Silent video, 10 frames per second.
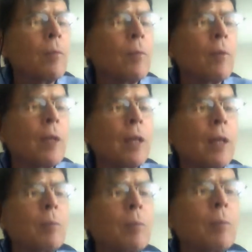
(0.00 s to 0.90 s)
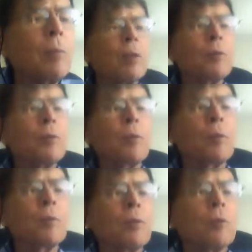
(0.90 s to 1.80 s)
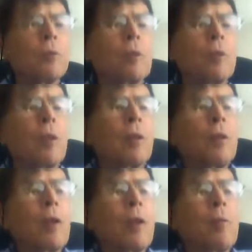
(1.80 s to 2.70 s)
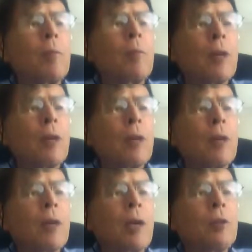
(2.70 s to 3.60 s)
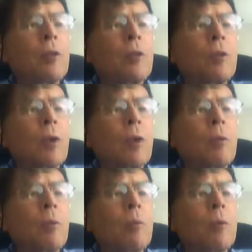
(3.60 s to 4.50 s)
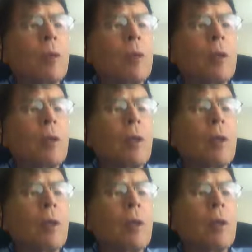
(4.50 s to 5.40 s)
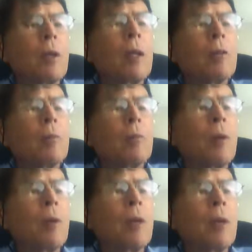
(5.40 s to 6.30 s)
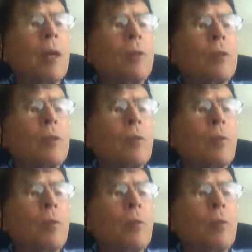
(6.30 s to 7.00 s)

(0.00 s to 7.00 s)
They can be around different wounds. If you have many exiles, many of them probably have different